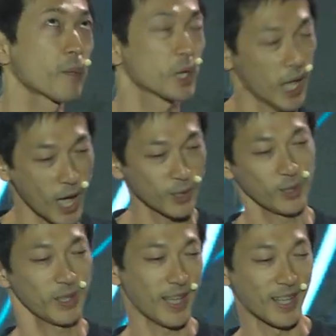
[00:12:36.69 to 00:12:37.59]
guard
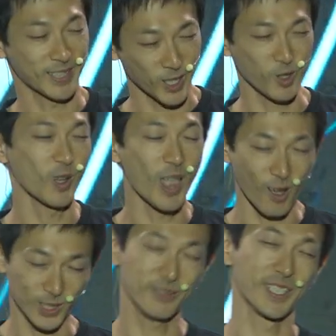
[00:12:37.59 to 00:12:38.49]
secure
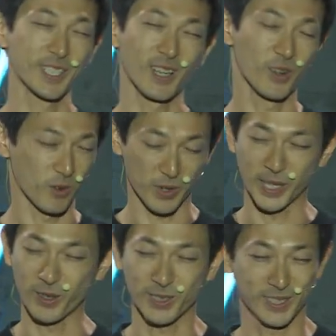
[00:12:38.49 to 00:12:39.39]
launch feature on Windows.